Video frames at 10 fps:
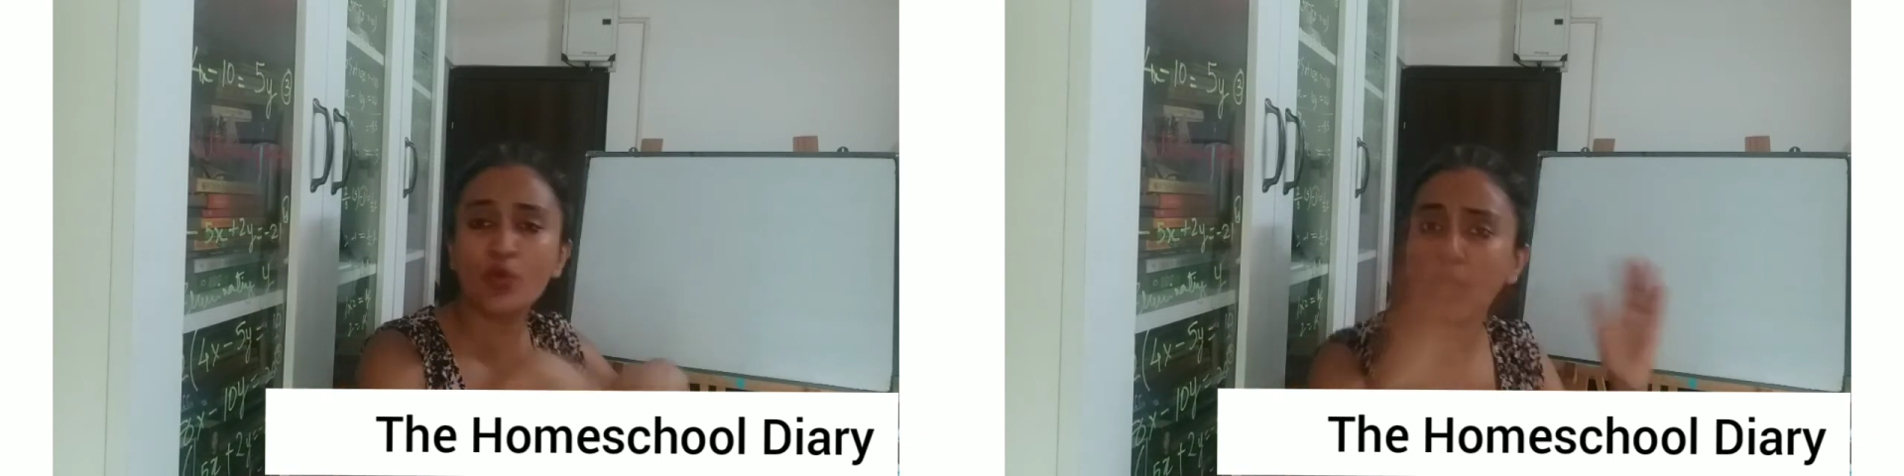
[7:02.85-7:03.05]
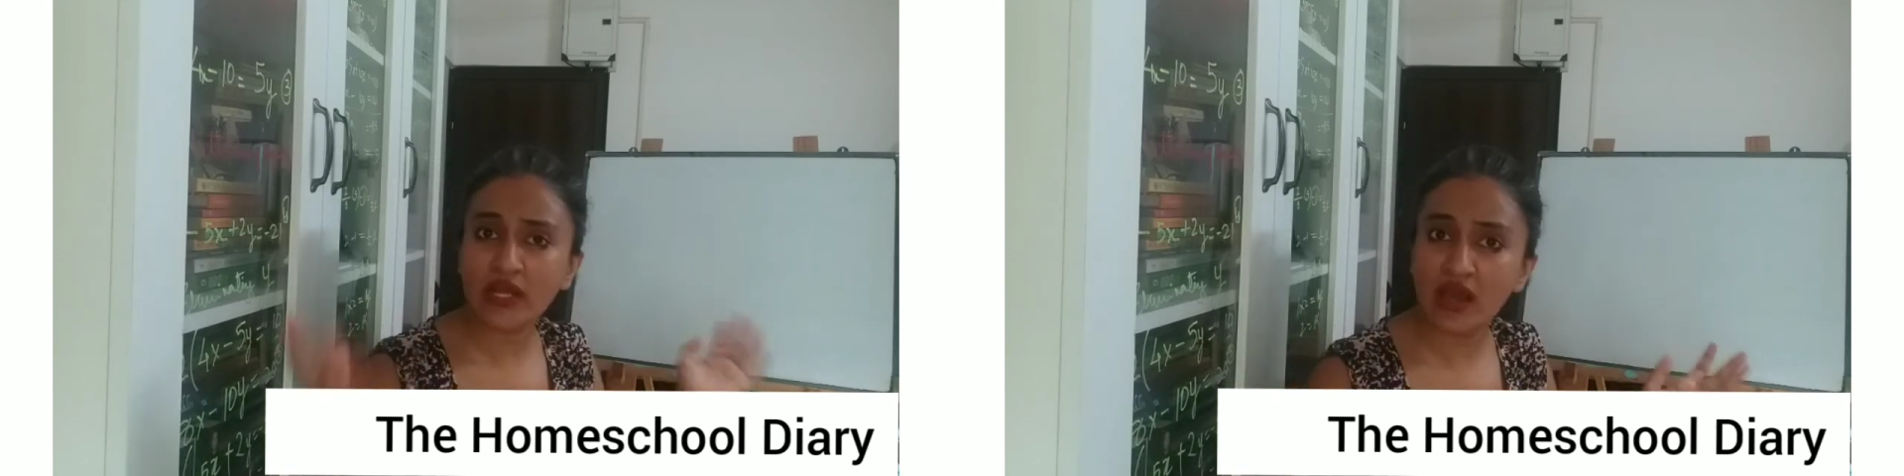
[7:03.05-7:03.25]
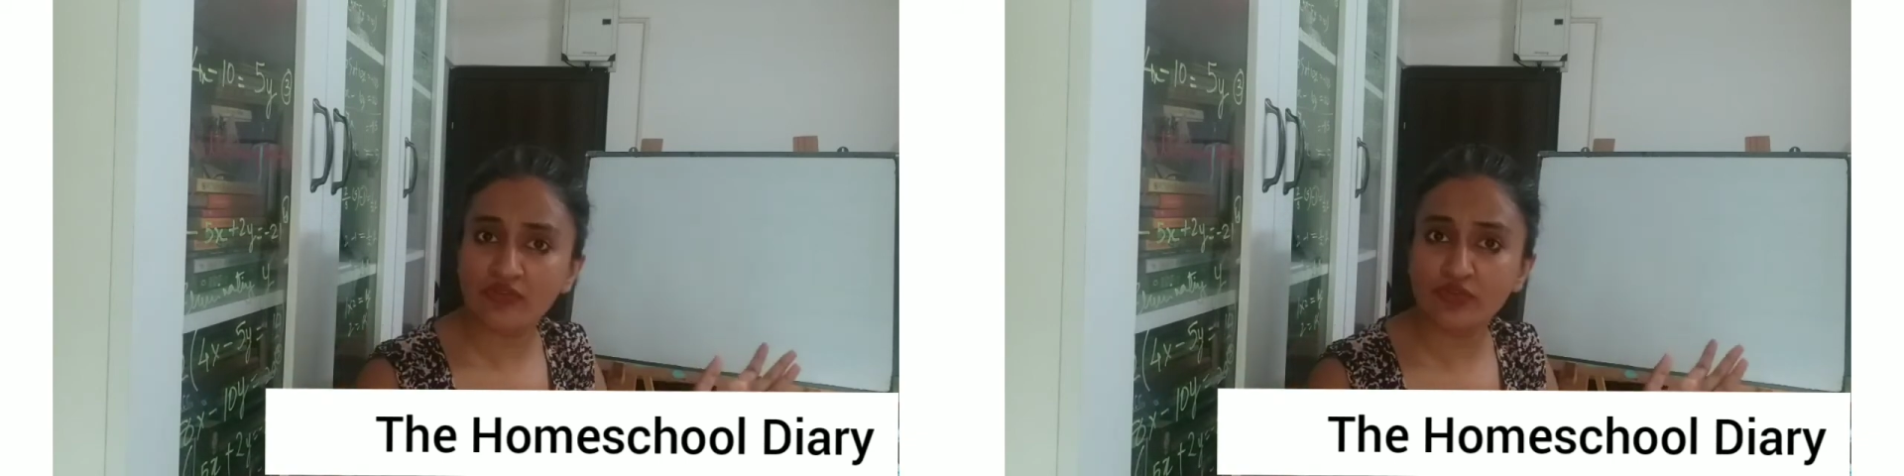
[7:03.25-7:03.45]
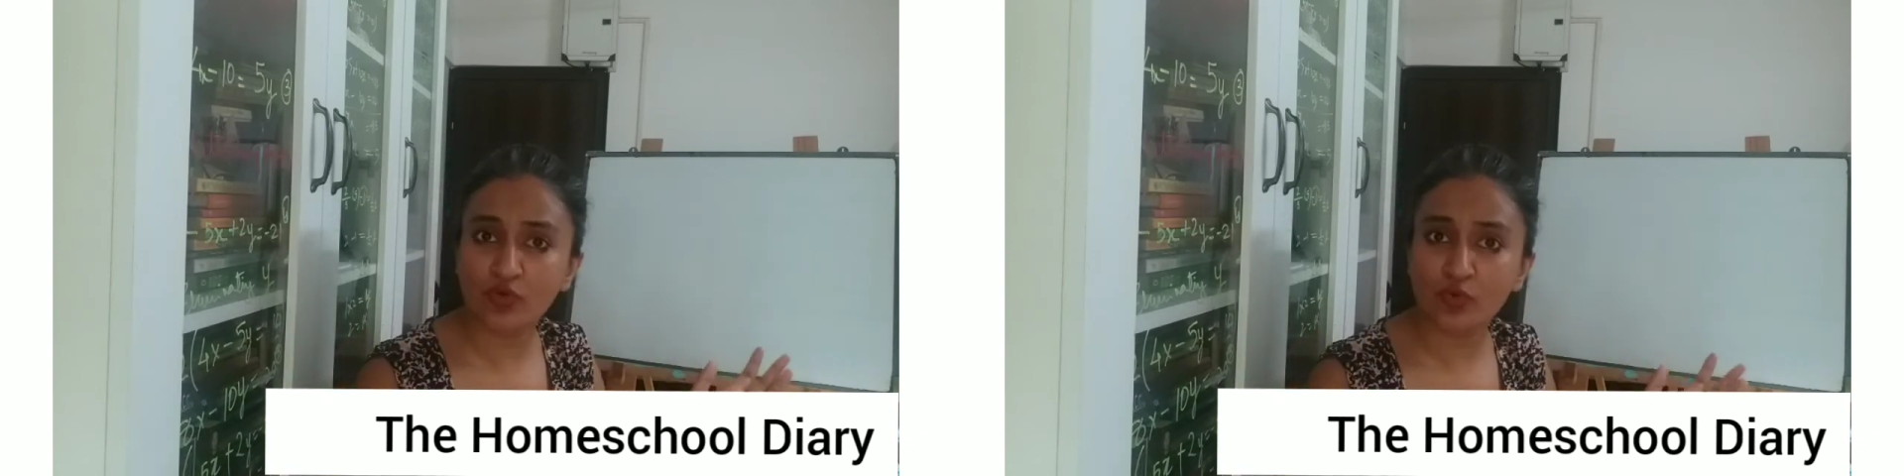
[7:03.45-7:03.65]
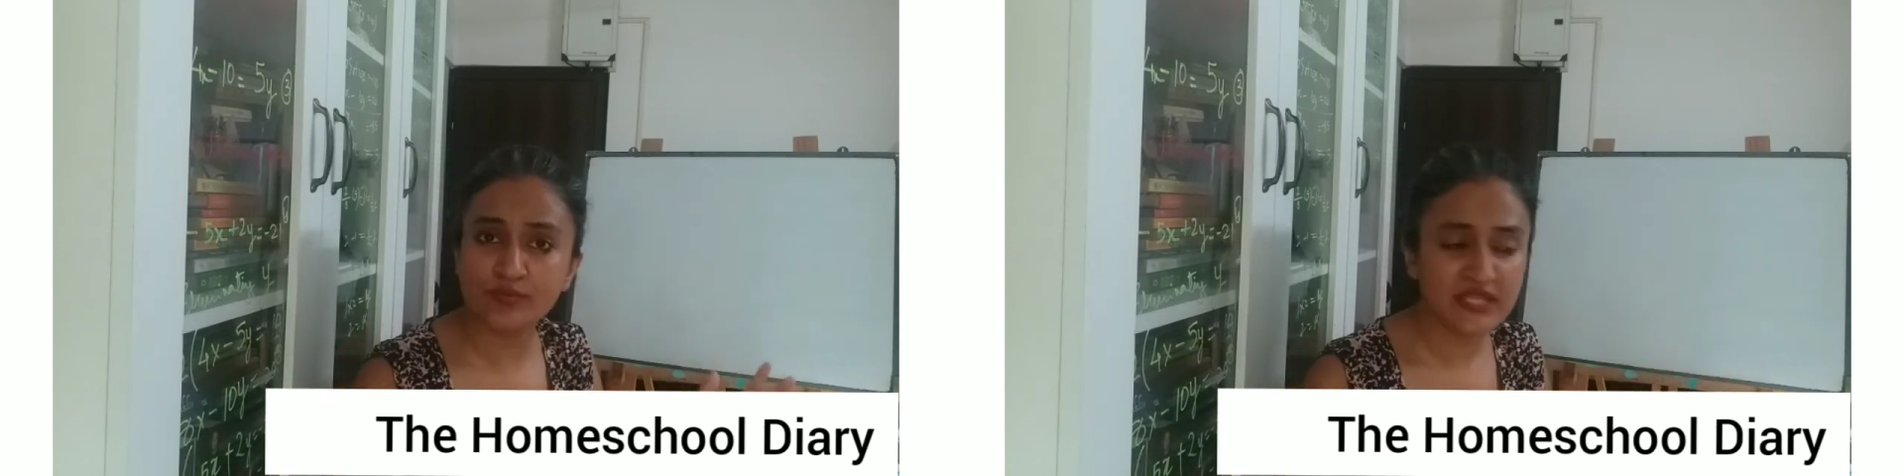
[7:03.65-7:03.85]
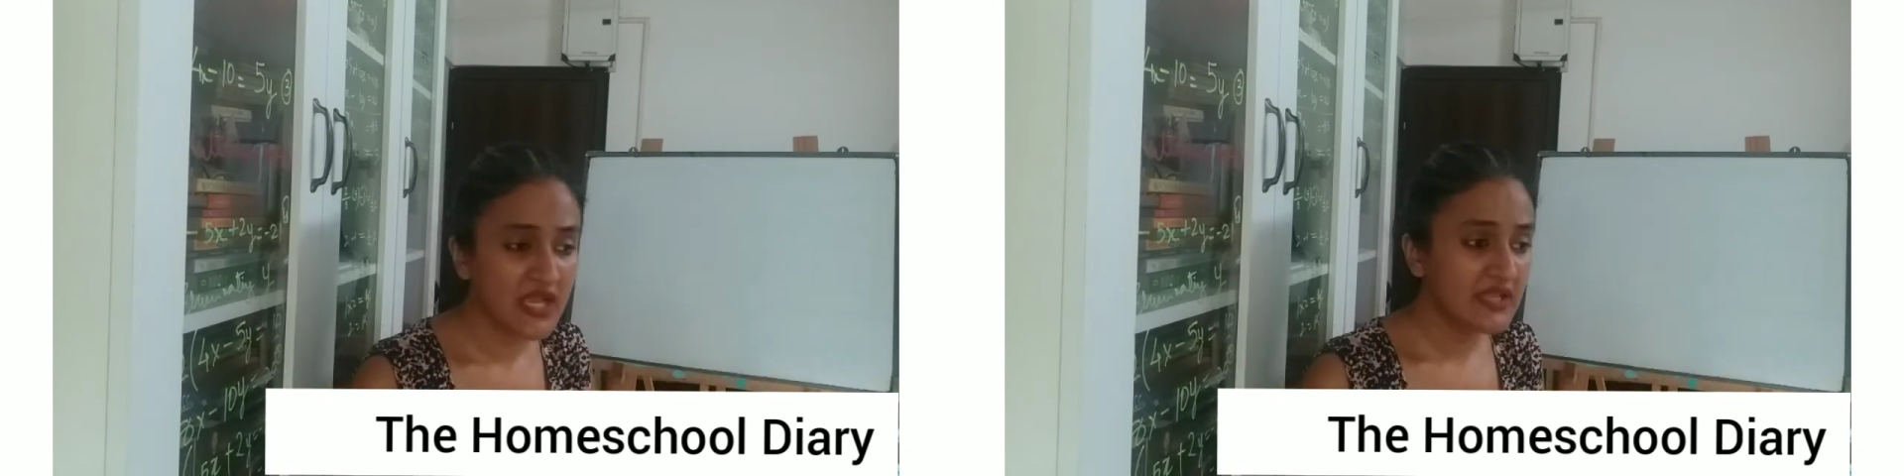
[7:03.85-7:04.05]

don't love groups,